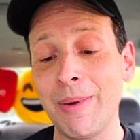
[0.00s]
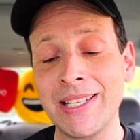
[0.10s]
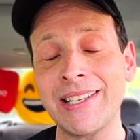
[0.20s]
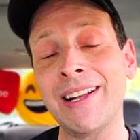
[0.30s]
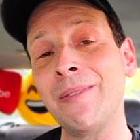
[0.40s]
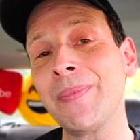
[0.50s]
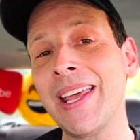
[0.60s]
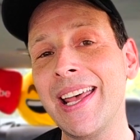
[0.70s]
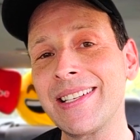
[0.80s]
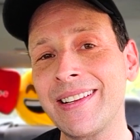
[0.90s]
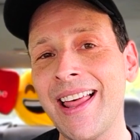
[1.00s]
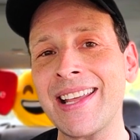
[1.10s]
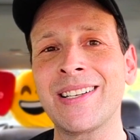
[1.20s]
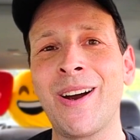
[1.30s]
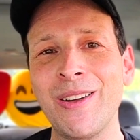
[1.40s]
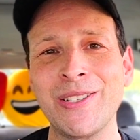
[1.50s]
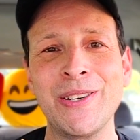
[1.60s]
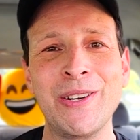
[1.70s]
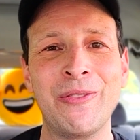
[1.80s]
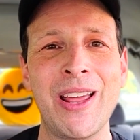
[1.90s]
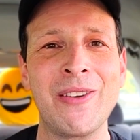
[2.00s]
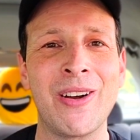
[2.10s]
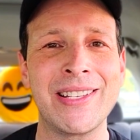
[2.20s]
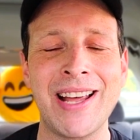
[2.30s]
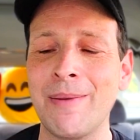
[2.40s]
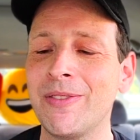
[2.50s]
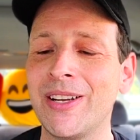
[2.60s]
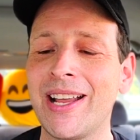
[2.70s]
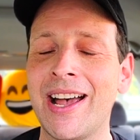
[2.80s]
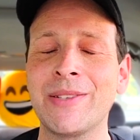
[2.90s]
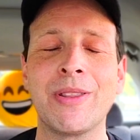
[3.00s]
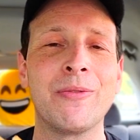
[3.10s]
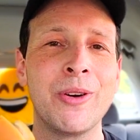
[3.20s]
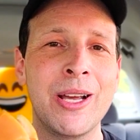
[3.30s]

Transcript: But still, it's classic Carl's Junior flavor on top of it, guys, with